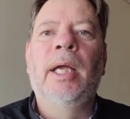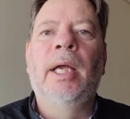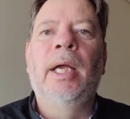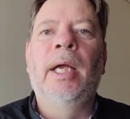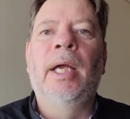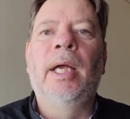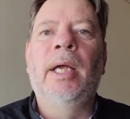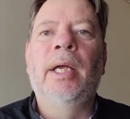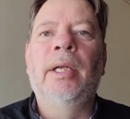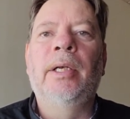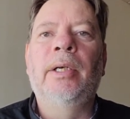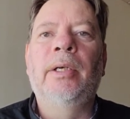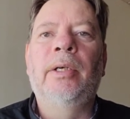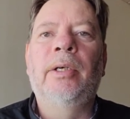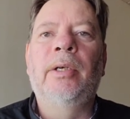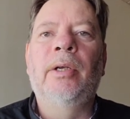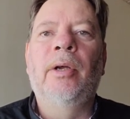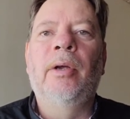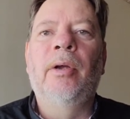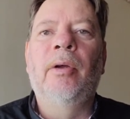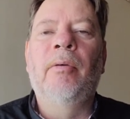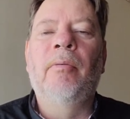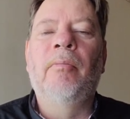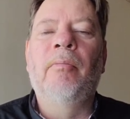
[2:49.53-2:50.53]
and
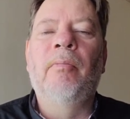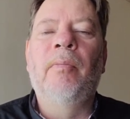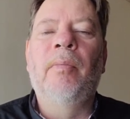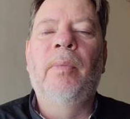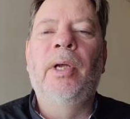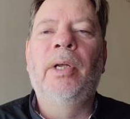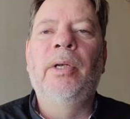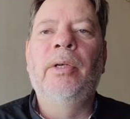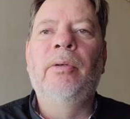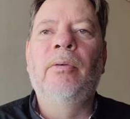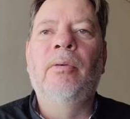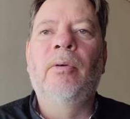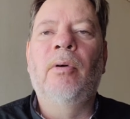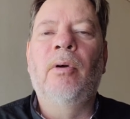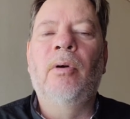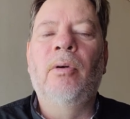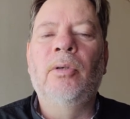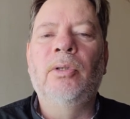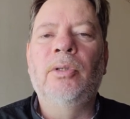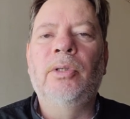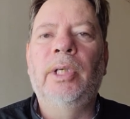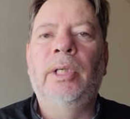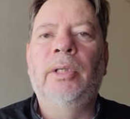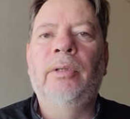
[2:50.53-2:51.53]
when you
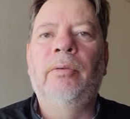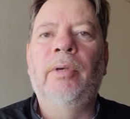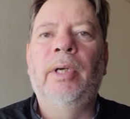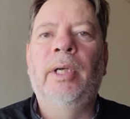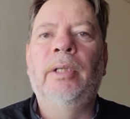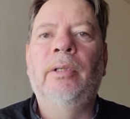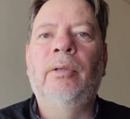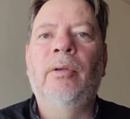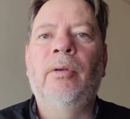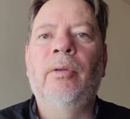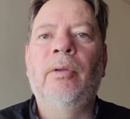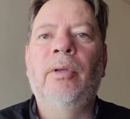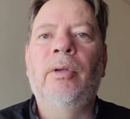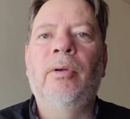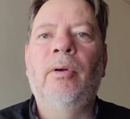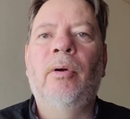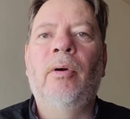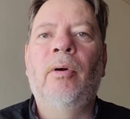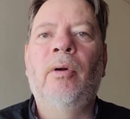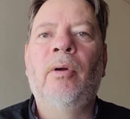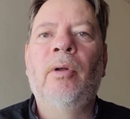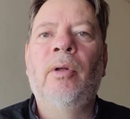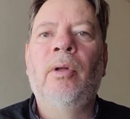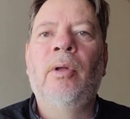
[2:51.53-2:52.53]
concentrate on
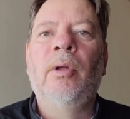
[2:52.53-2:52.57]
your